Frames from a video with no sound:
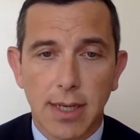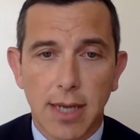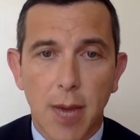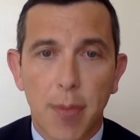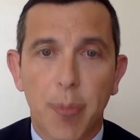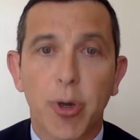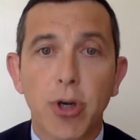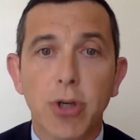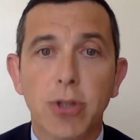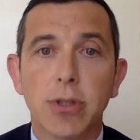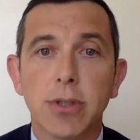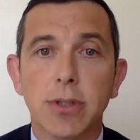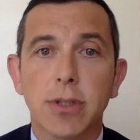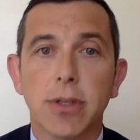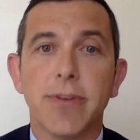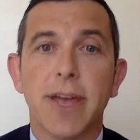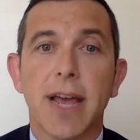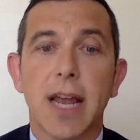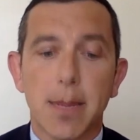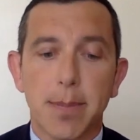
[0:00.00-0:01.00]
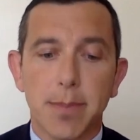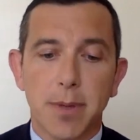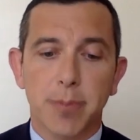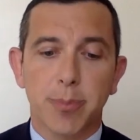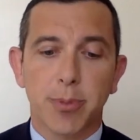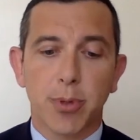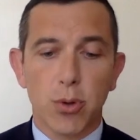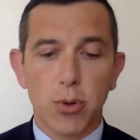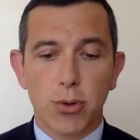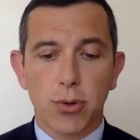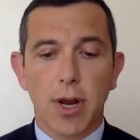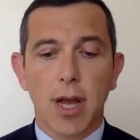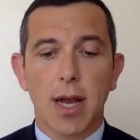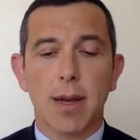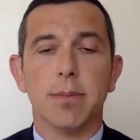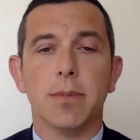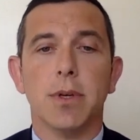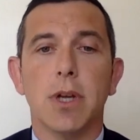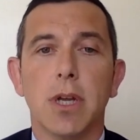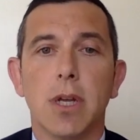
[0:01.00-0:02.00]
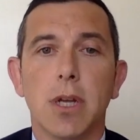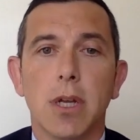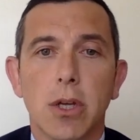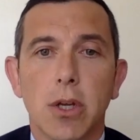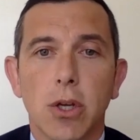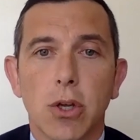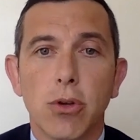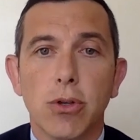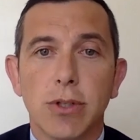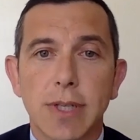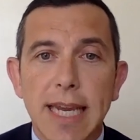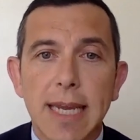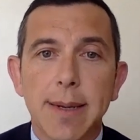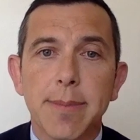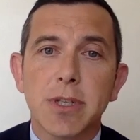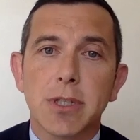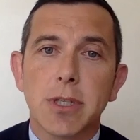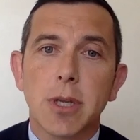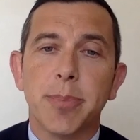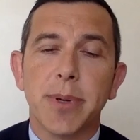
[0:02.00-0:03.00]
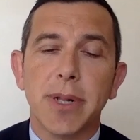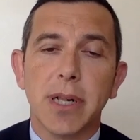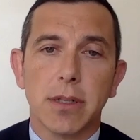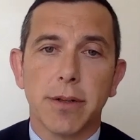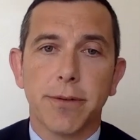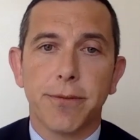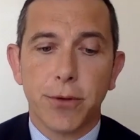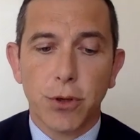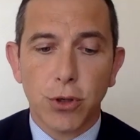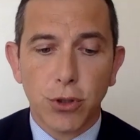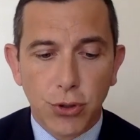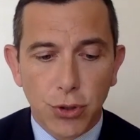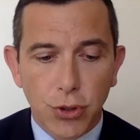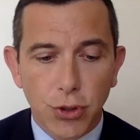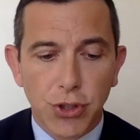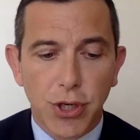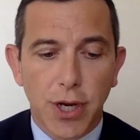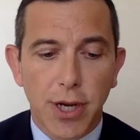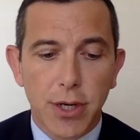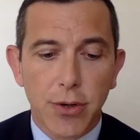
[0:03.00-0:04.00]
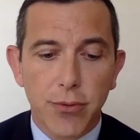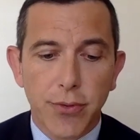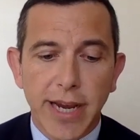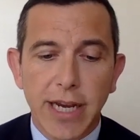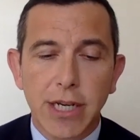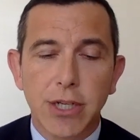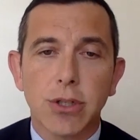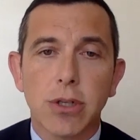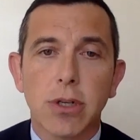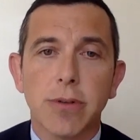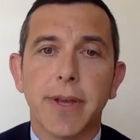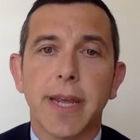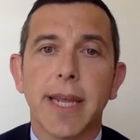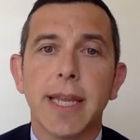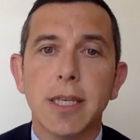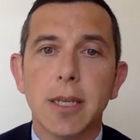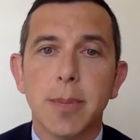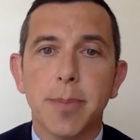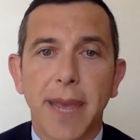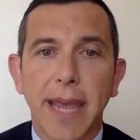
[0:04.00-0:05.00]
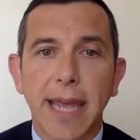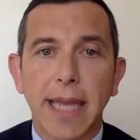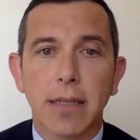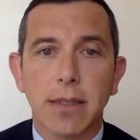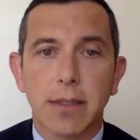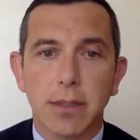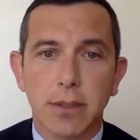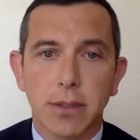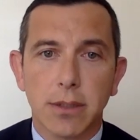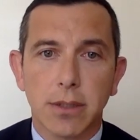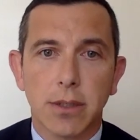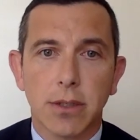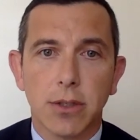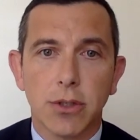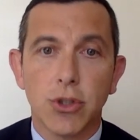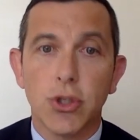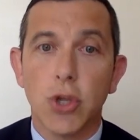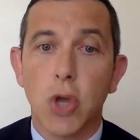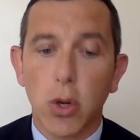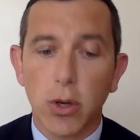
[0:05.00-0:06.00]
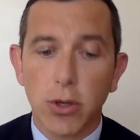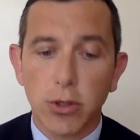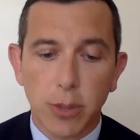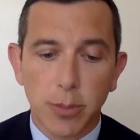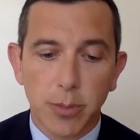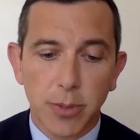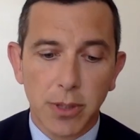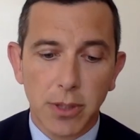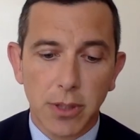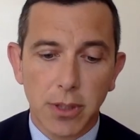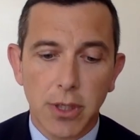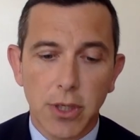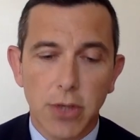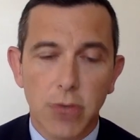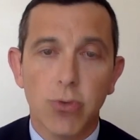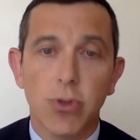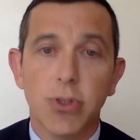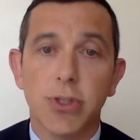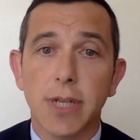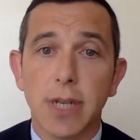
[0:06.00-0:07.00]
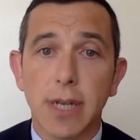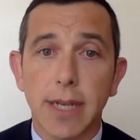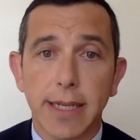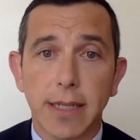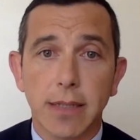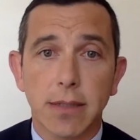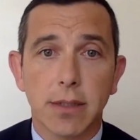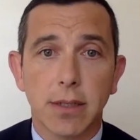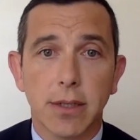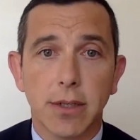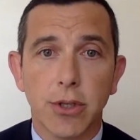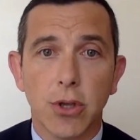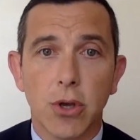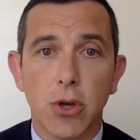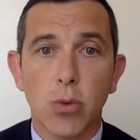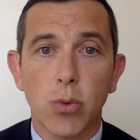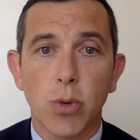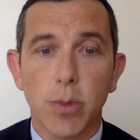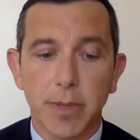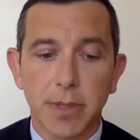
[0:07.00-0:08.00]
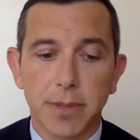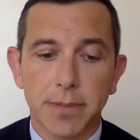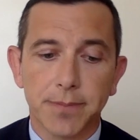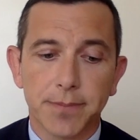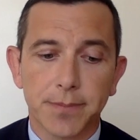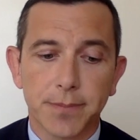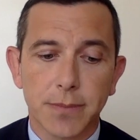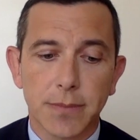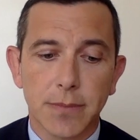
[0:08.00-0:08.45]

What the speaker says: a personal development programme whose aim is to build a future generation of independent, knowledgeable, resilient young women.